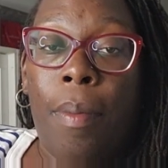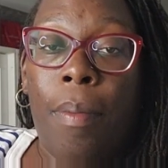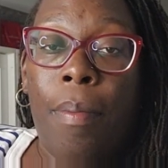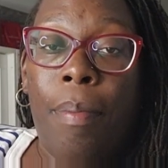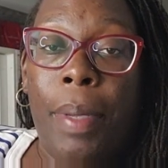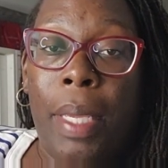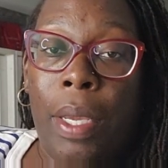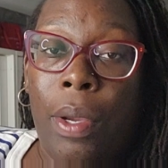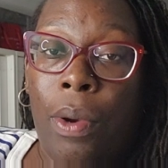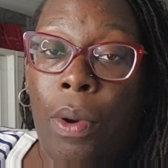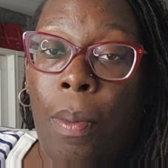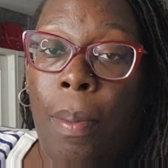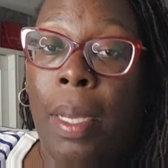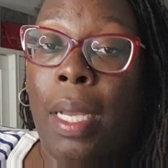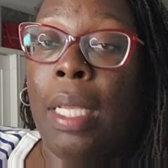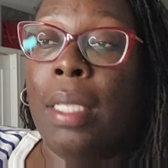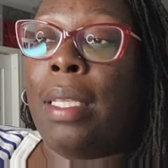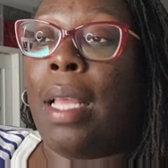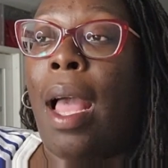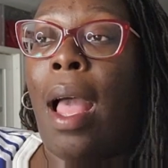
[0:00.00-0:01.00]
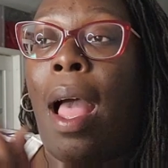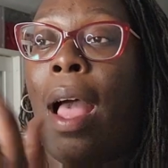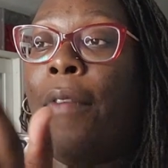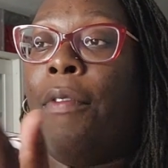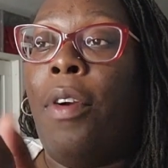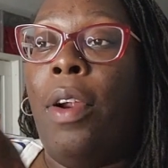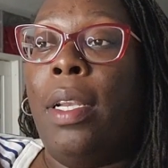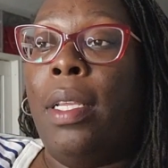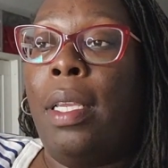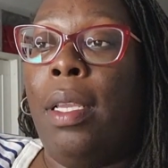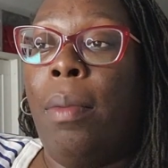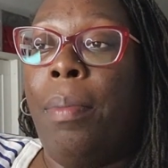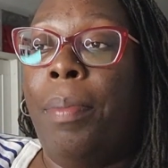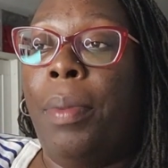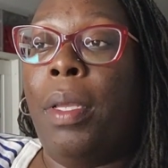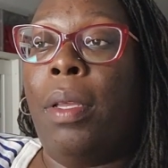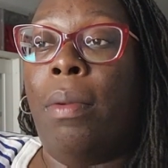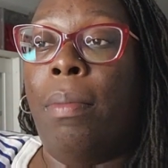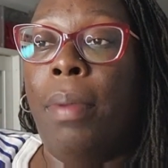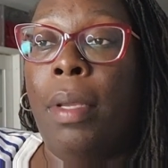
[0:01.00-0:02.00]
from Bill because I've already
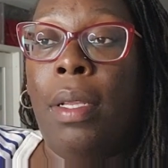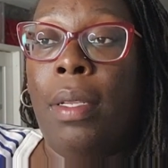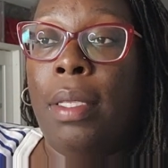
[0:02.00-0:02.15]
killed Bill.